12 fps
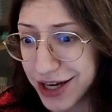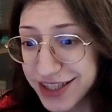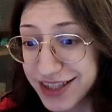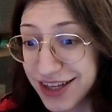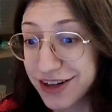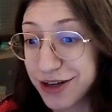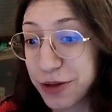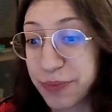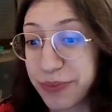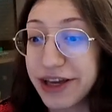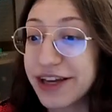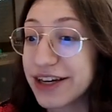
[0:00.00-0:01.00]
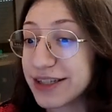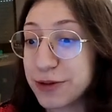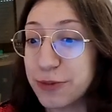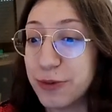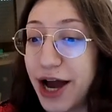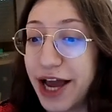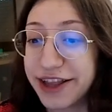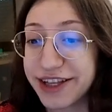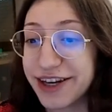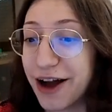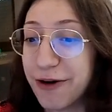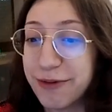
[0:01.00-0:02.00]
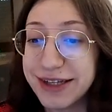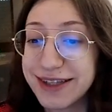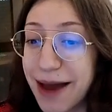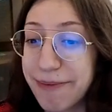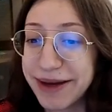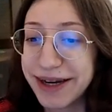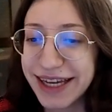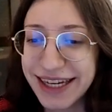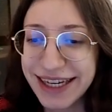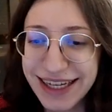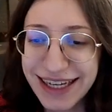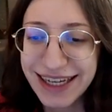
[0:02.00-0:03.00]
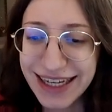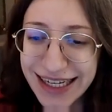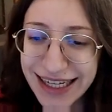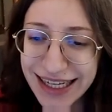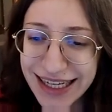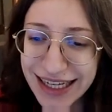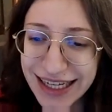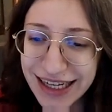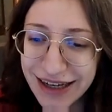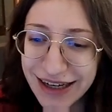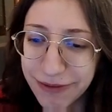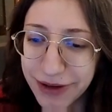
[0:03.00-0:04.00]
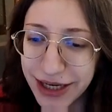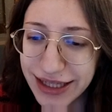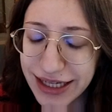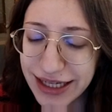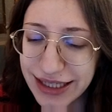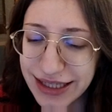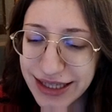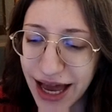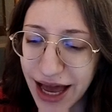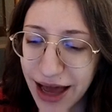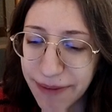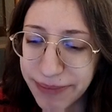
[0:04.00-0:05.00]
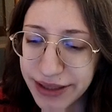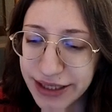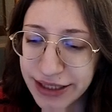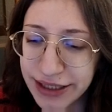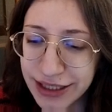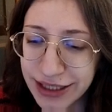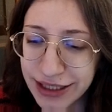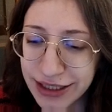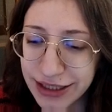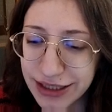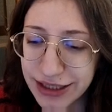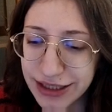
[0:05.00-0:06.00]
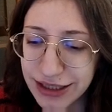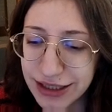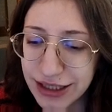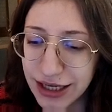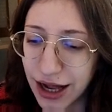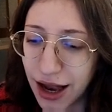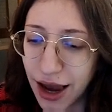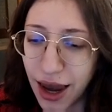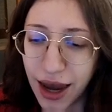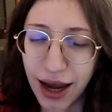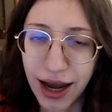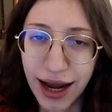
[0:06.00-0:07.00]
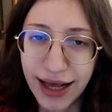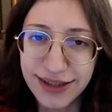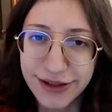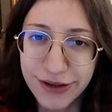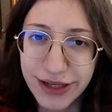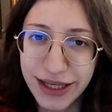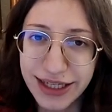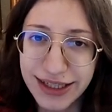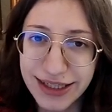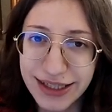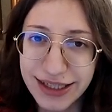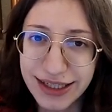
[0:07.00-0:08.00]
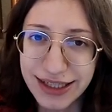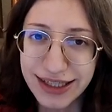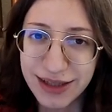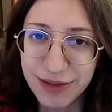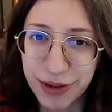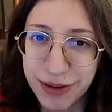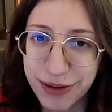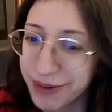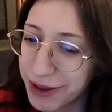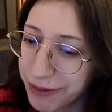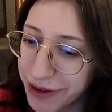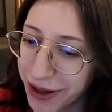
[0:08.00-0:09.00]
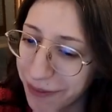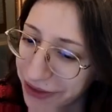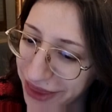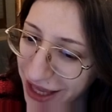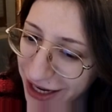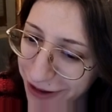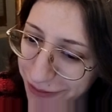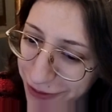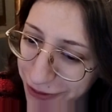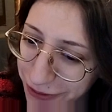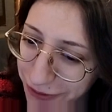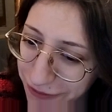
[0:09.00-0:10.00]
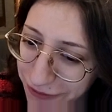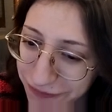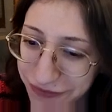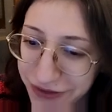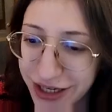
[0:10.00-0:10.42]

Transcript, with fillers: I started playing as white now. What's happening? What is happening? Let's do this. This is probably a very pathetic move.